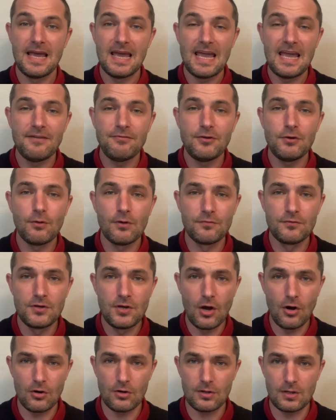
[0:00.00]
If you have
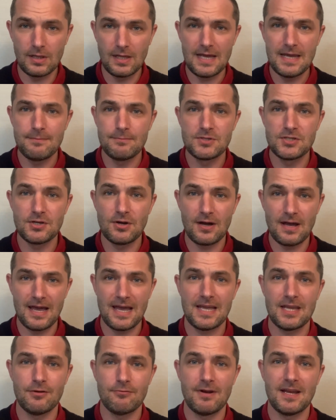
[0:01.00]
not claimed your
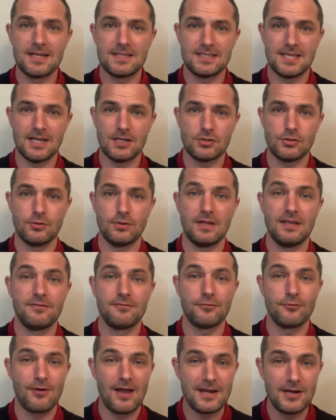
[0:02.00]
higher rate tax relief
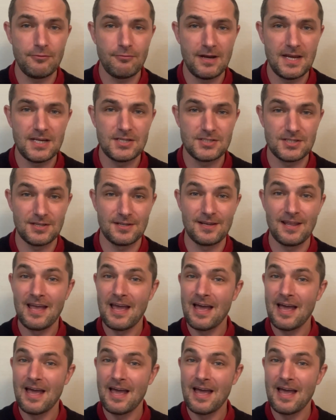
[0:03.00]
for any reason,